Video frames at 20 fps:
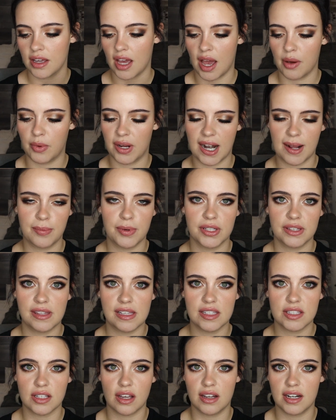and uh, when I put
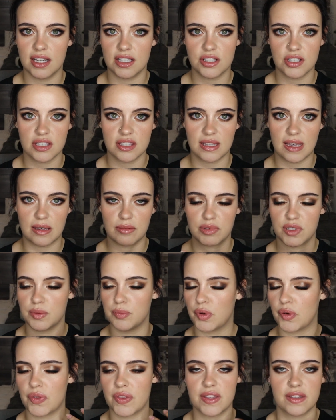these on, it just like
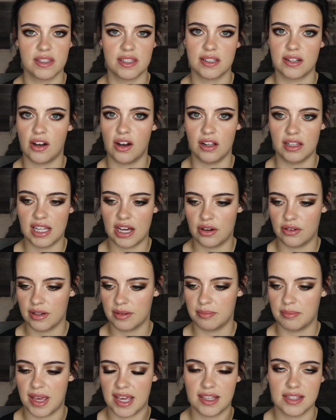smoothens it all
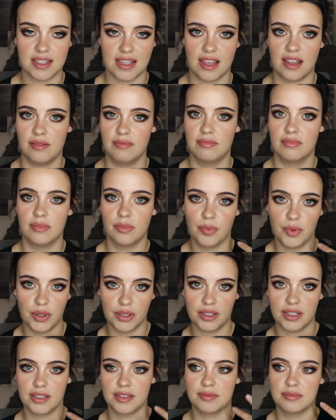out and makes it
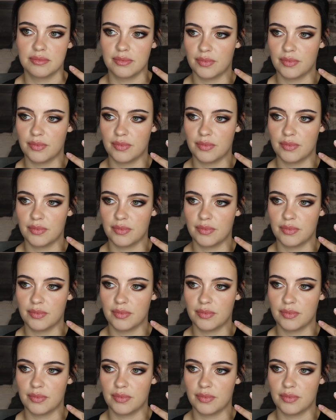look